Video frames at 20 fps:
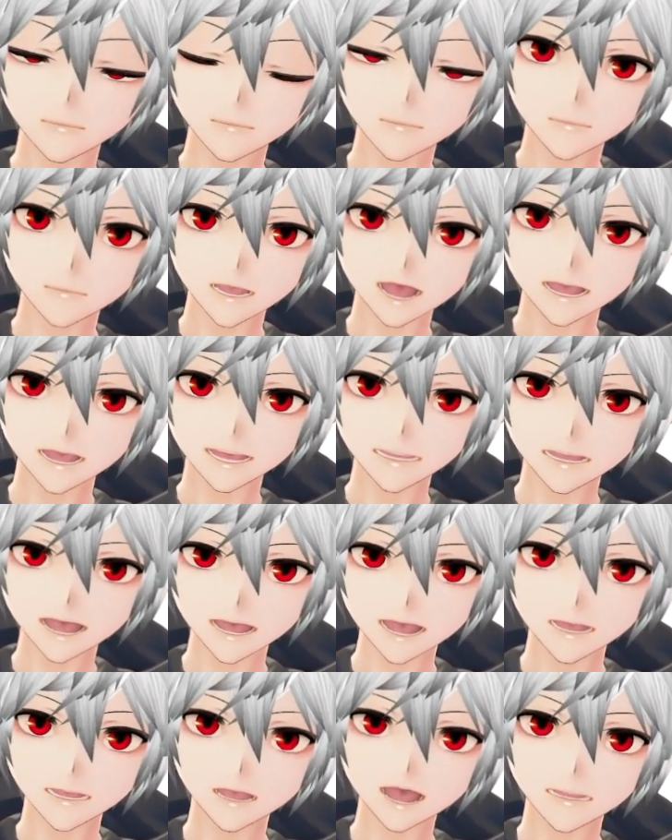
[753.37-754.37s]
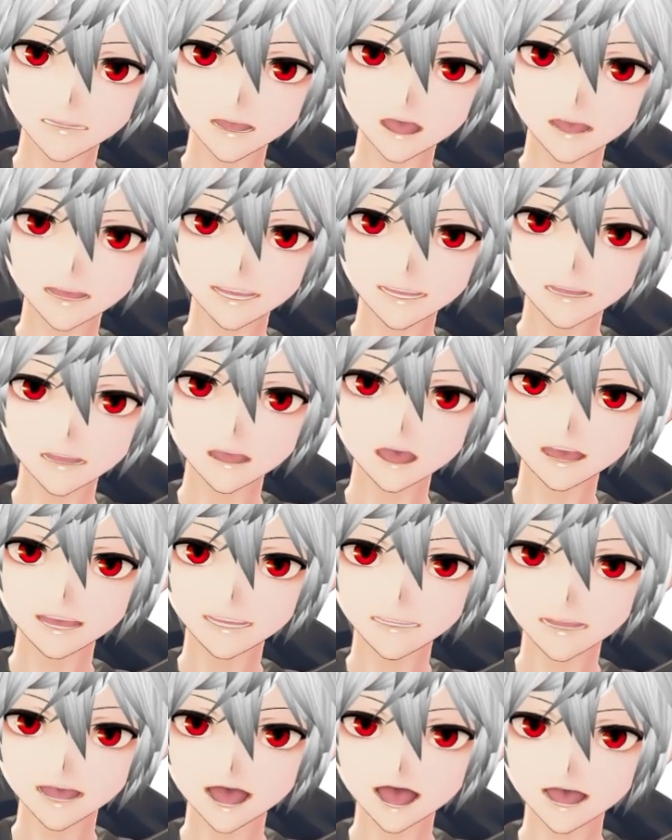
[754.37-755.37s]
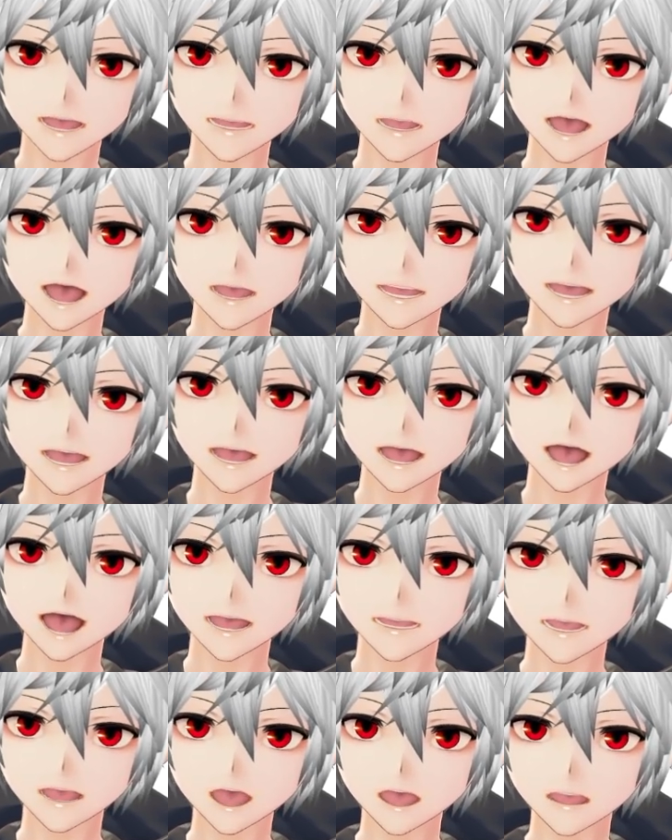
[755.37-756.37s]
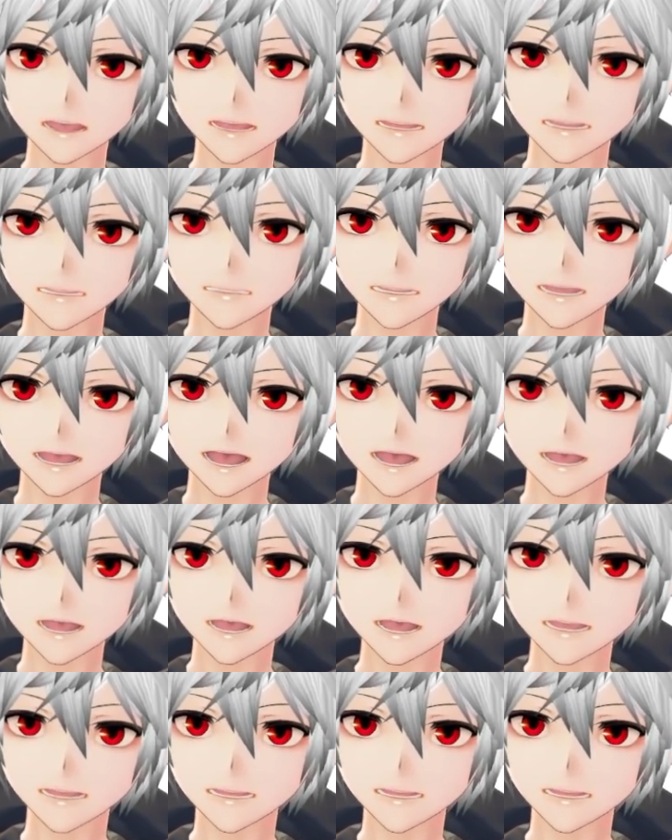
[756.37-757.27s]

Addition of display information to the gacha purchase screen,